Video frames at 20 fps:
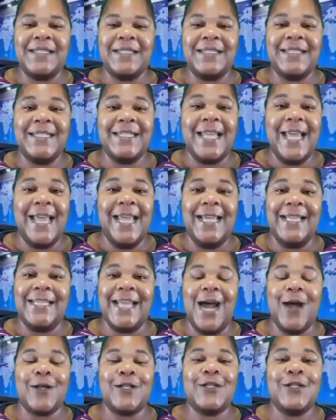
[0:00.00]
Today is
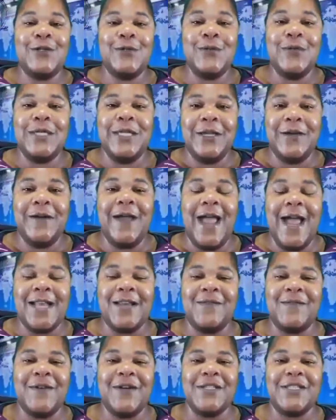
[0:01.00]
our 2-year
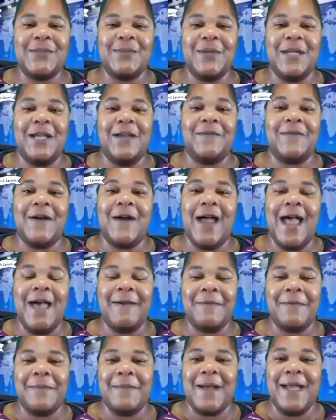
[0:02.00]
anniversary of our
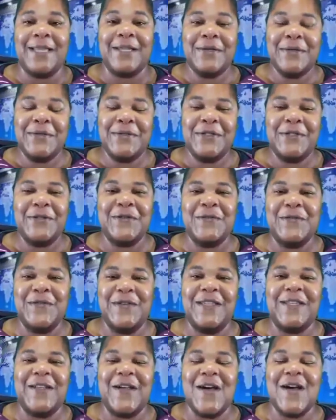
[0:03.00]
having my YouTube
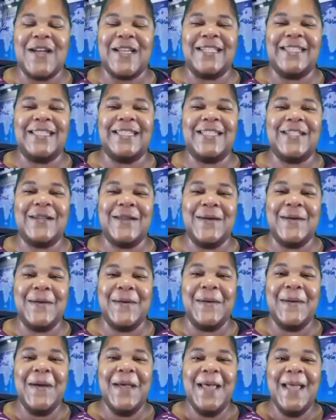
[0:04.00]
vlog, and
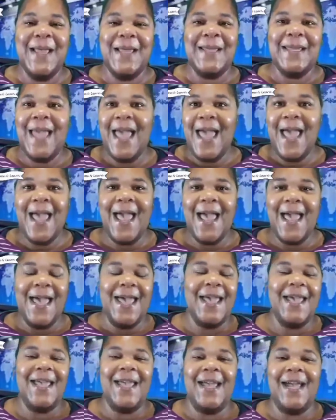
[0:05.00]
so
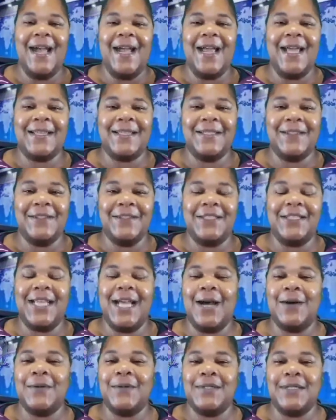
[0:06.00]
yay, I got the little
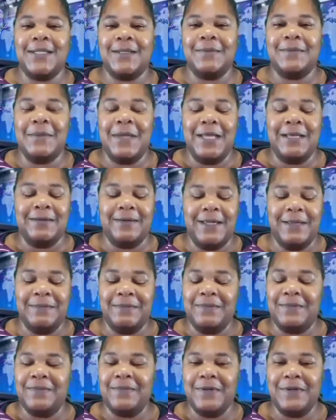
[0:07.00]
showers
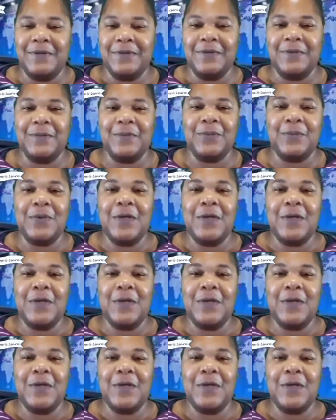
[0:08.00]
and little